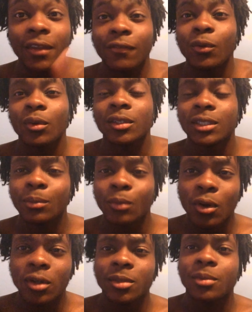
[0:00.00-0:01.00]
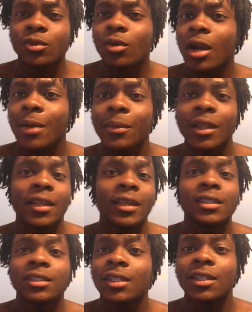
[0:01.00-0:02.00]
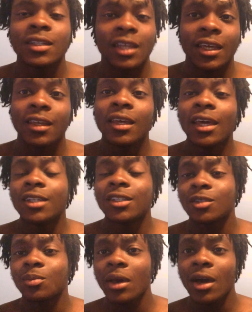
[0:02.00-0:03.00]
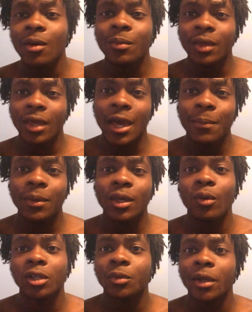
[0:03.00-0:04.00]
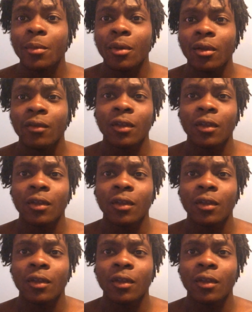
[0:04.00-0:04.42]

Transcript: If you want to see more, subscribe. And at the end of the day, just smile, be happy, and watch WreckItBarlow